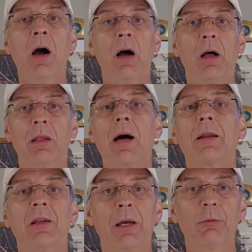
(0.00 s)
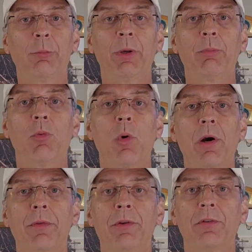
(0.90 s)
a lot of times people
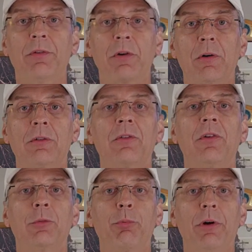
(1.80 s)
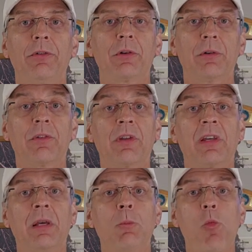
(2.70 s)
wear these skirts, these spray skirts, to
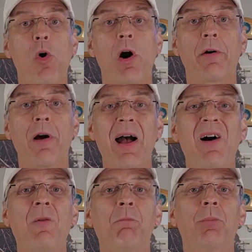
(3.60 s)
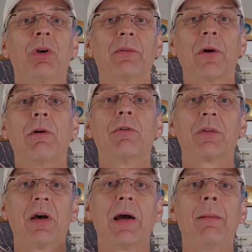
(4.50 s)
keep water out, because over
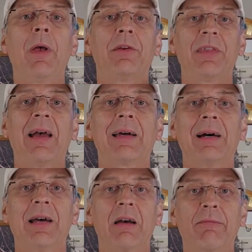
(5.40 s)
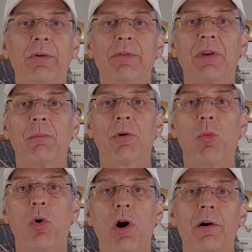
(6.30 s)
time, as that kayak fills up with
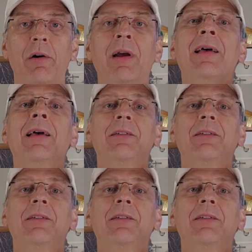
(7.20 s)
water,